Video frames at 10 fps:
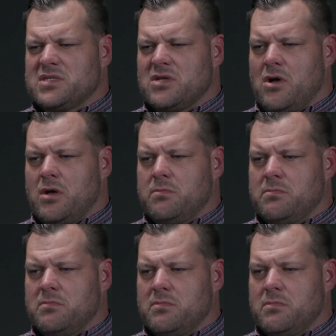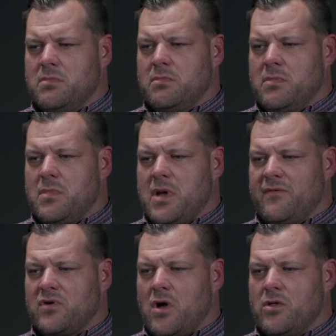I saw him
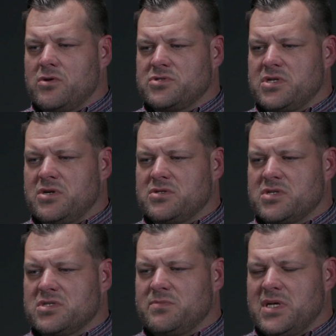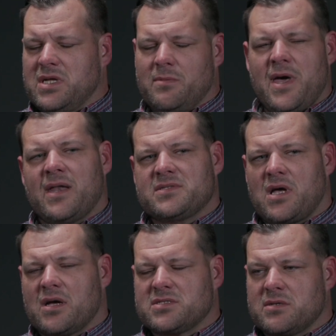after all those years, because me and him had a
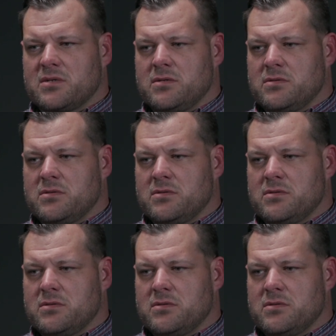toxic